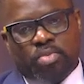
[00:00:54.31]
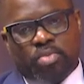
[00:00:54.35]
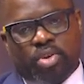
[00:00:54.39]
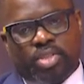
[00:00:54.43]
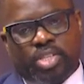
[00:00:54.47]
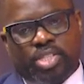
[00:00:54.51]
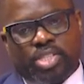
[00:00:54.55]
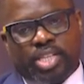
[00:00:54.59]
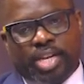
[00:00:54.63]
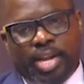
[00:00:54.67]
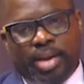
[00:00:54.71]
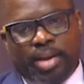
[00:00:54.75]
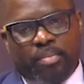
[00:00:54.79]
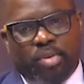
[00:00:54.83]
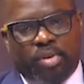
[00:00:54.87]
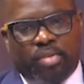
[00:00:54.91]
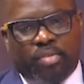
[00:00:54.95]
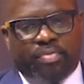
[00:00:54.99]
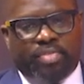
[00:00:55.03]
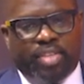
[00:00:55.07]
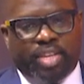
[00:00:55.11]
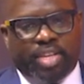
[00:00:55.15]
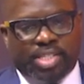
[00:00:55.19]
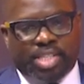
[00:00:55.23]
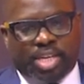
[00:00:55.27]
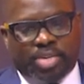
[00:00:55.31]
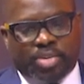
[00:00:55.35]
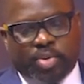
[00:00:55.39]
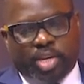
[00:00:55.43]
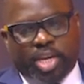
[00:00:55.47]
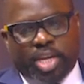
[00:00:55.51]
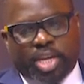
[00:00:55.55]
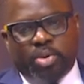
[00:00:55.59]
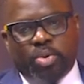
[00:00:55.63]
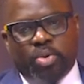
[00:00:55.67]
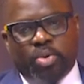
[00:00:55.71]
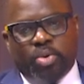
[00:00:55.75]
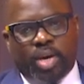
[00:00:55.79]
well, there's a number of things that we
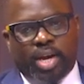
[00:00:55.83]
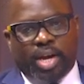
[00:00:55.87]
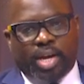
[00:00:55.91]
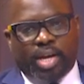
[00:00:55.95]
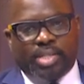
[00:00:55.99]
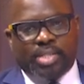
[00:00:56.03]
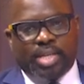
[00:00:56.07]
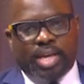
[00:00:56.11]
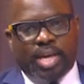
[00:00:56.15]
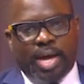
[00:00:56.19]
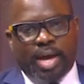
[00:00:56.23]
can look at.